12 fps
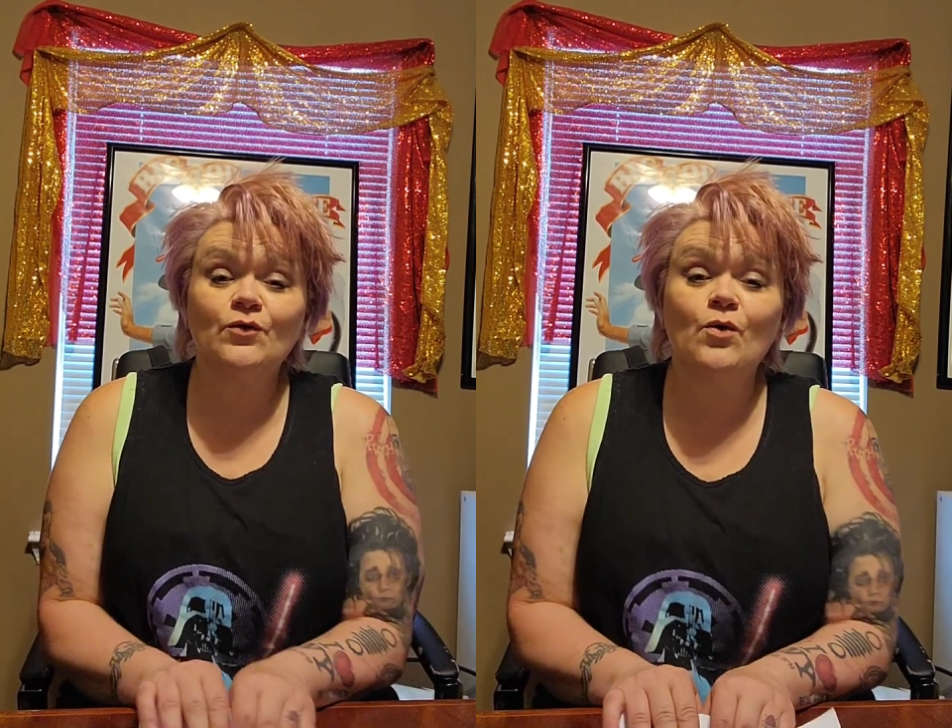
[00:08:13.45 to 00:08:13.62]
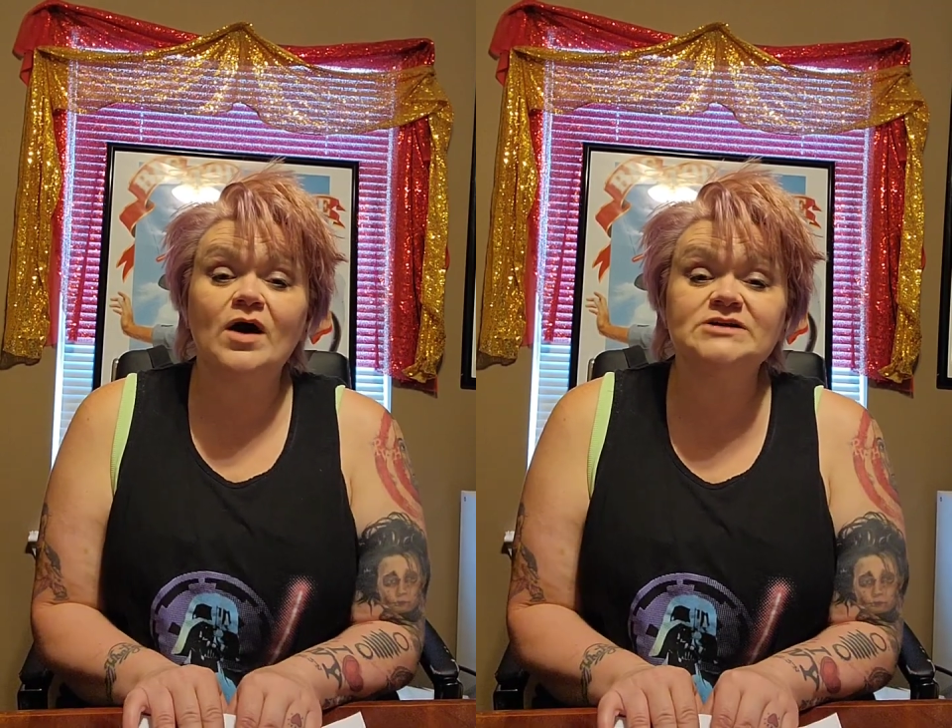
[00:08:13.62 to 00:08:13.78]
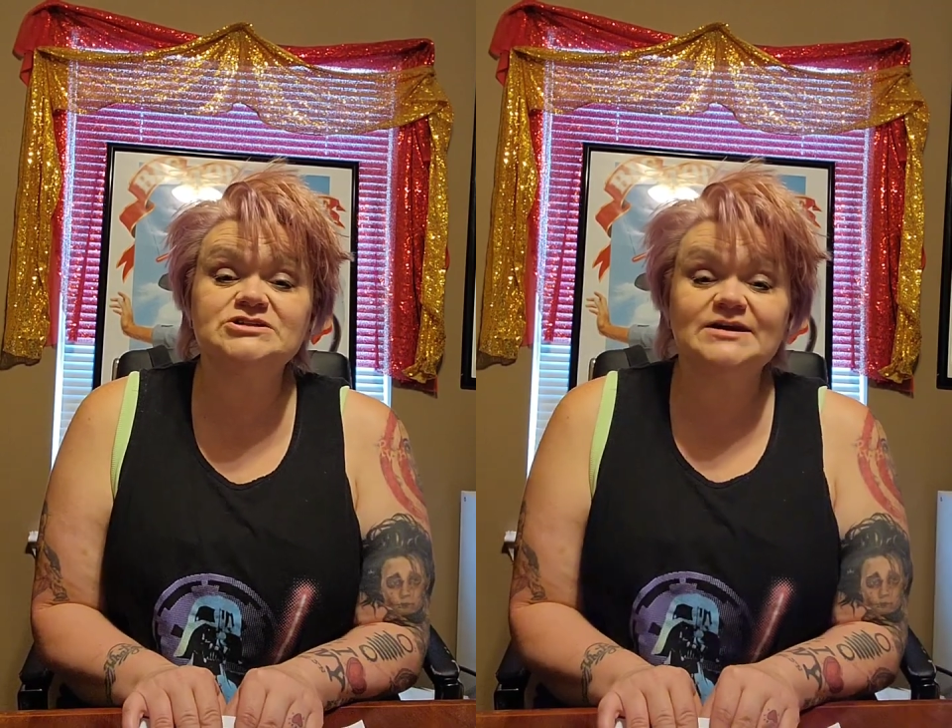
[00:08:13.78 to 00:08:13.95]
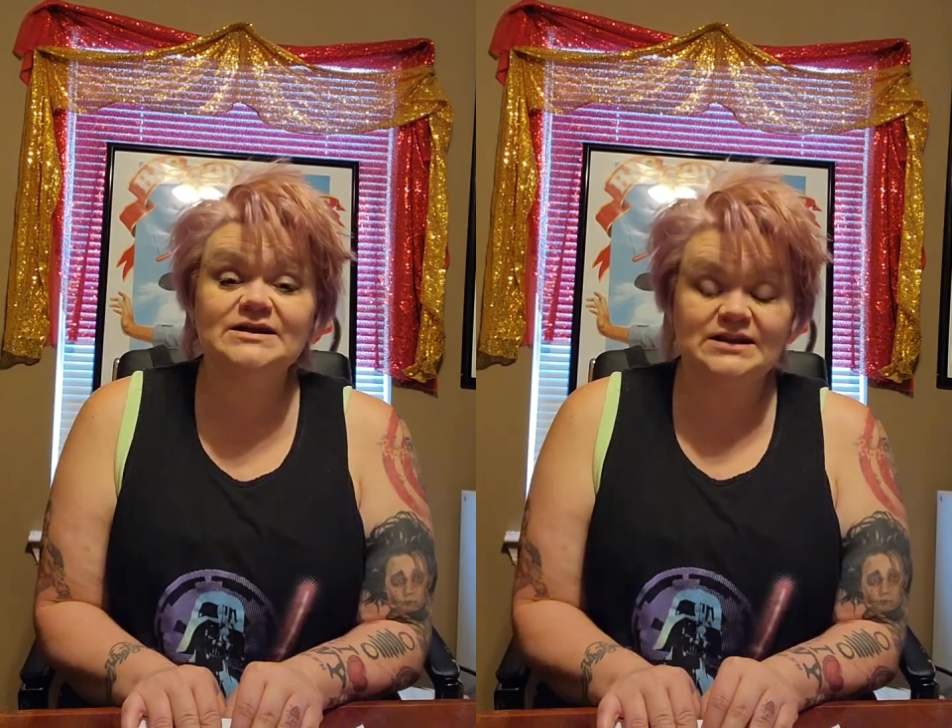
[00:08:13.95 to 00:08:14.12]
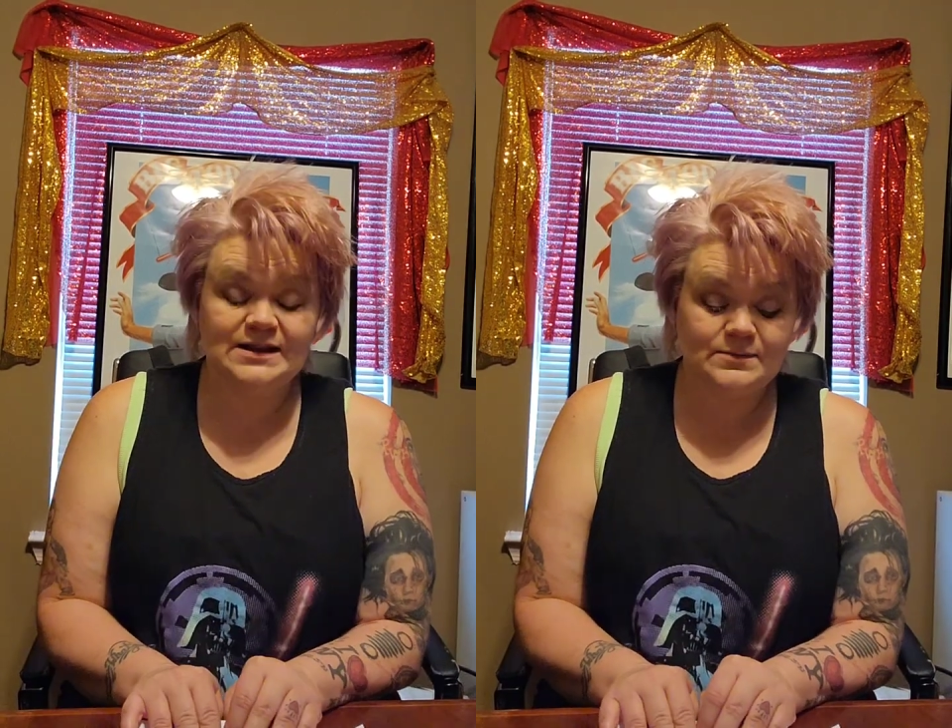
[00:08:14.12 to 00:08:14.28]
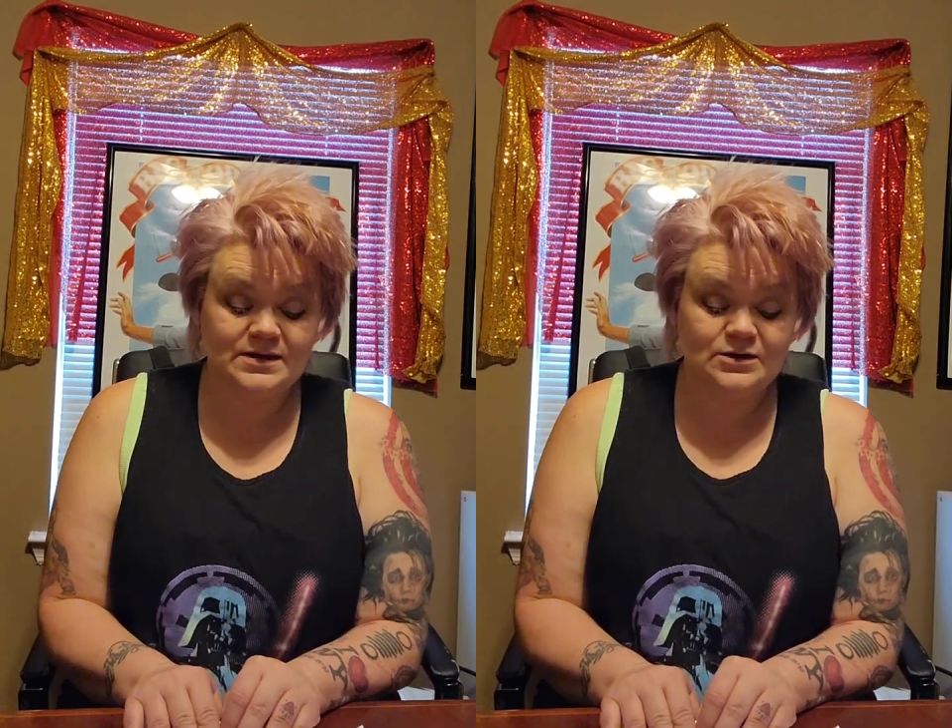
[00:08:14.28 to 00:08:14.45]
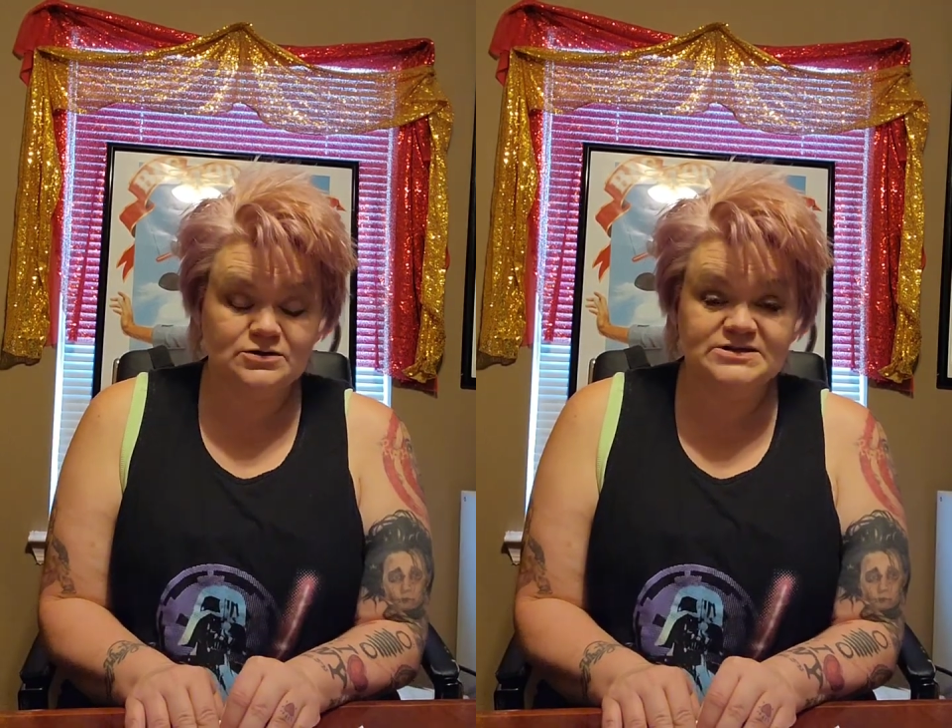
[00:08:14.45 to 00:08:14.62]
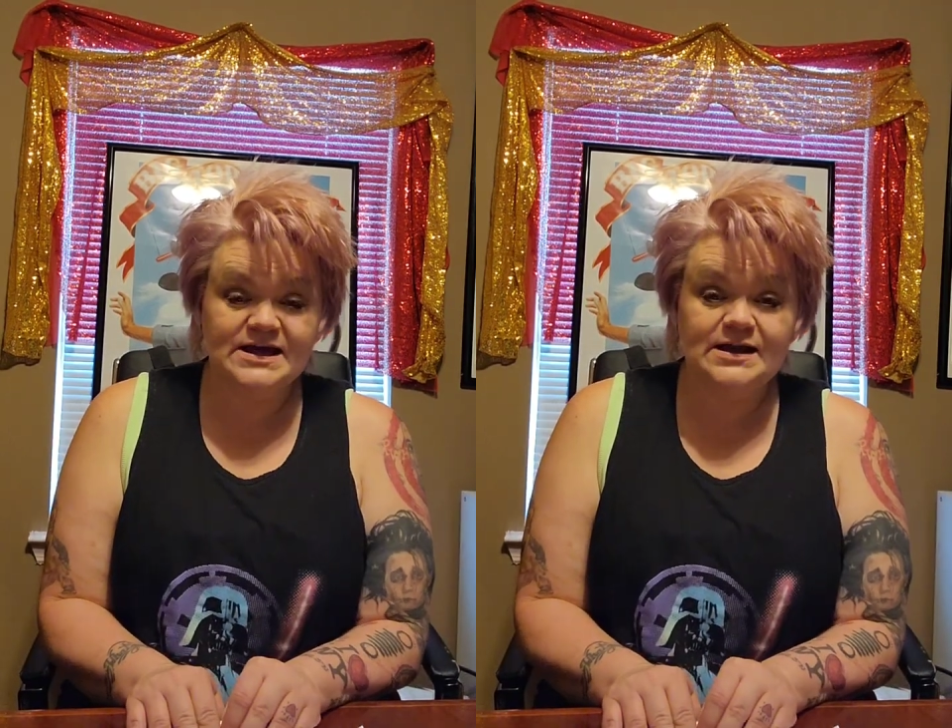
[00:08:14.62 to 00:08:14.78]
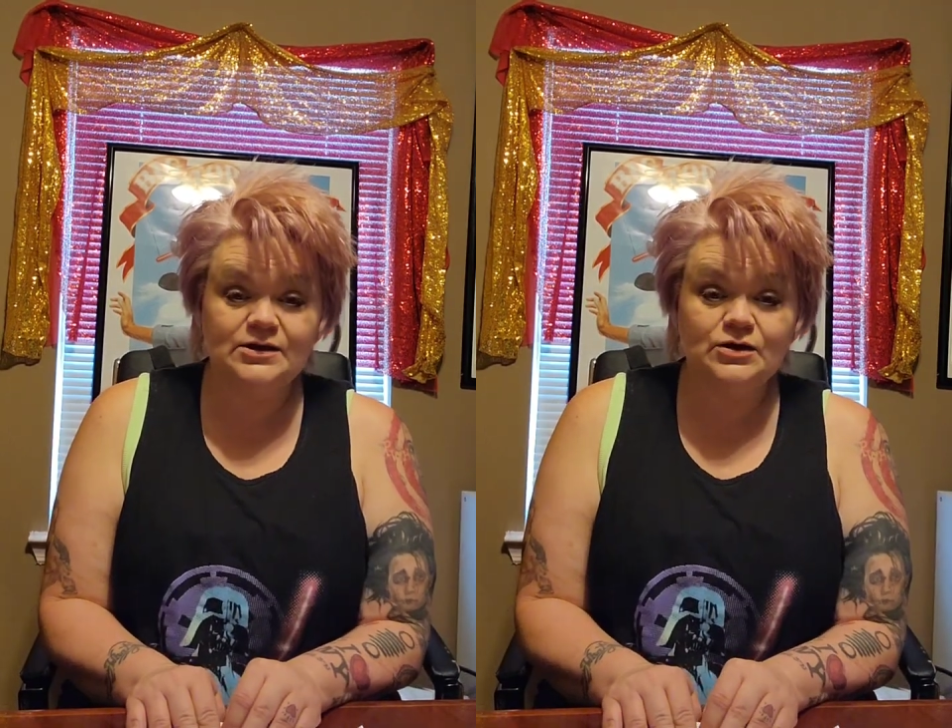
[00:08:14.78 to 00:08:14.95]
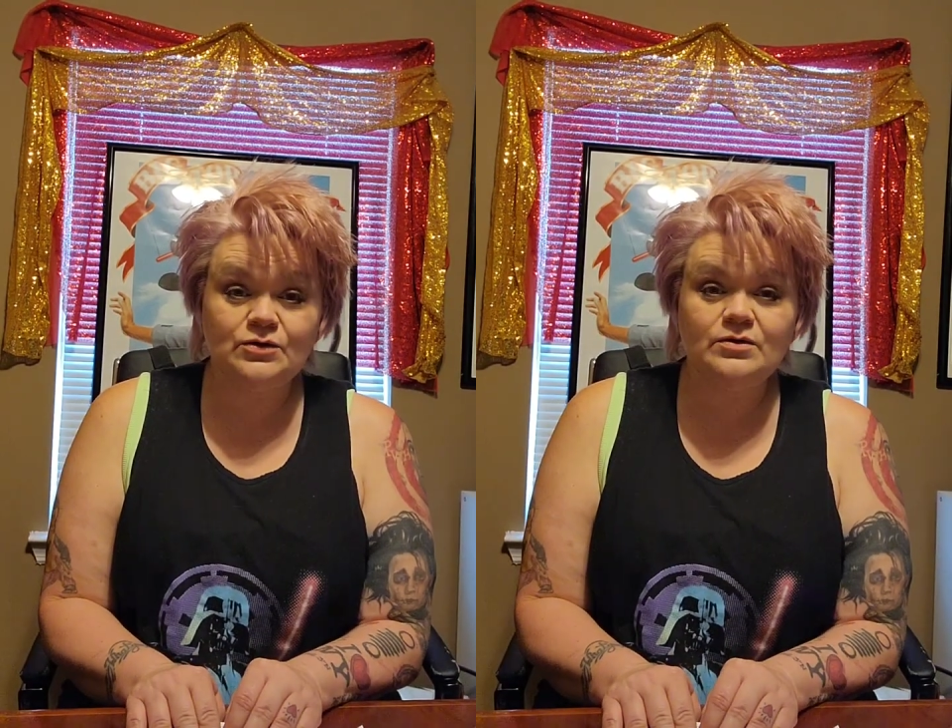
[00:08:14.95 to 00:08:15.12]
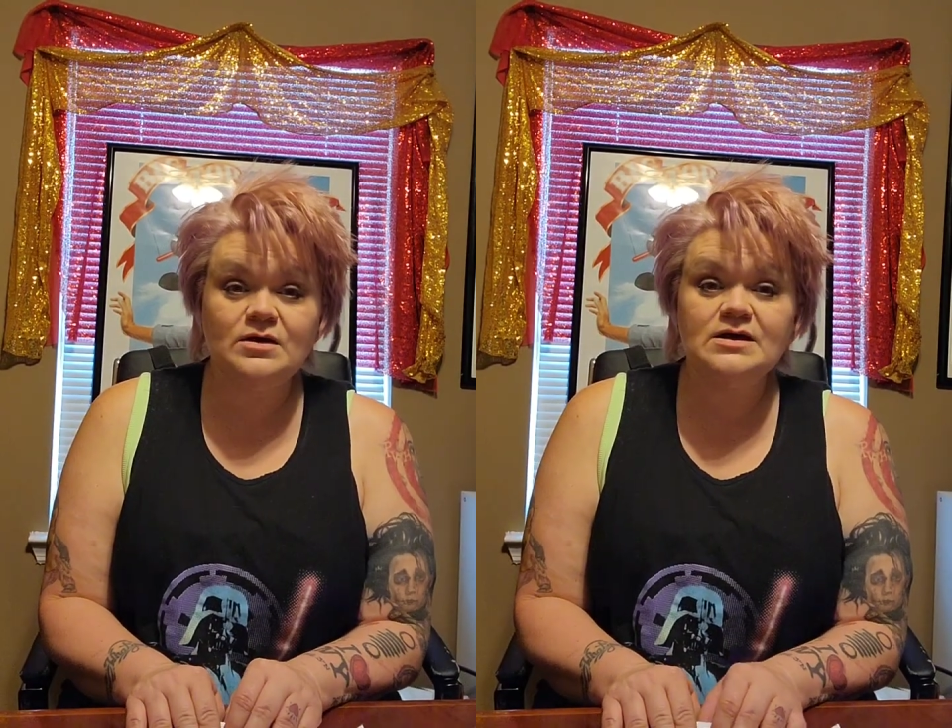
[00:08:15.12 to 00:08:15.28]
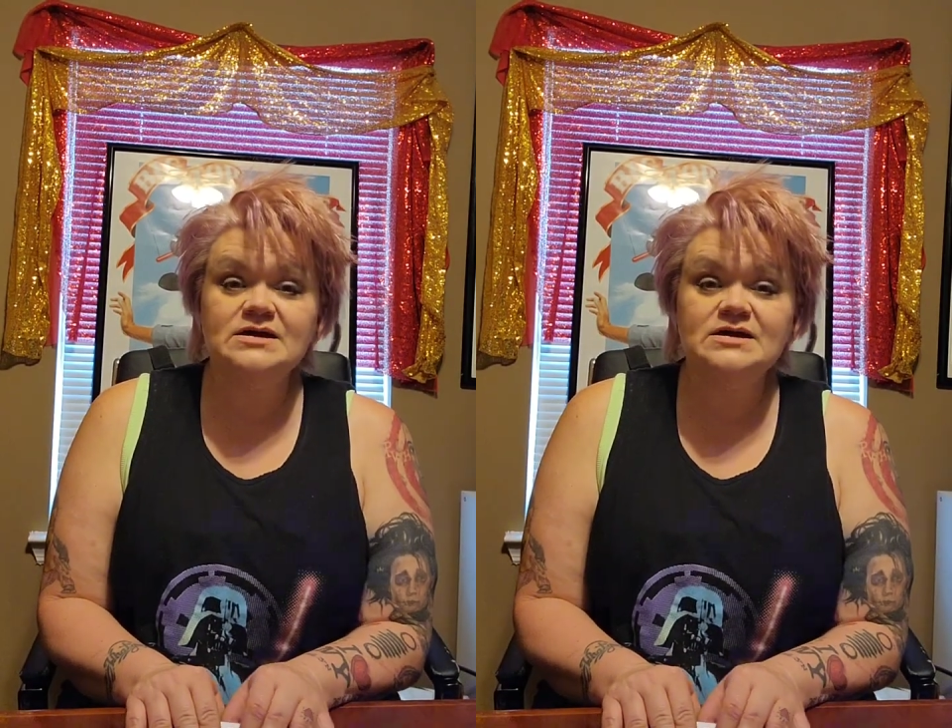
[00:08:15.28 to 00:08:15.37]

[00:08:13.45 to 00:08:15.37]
watching and letting me entertain you.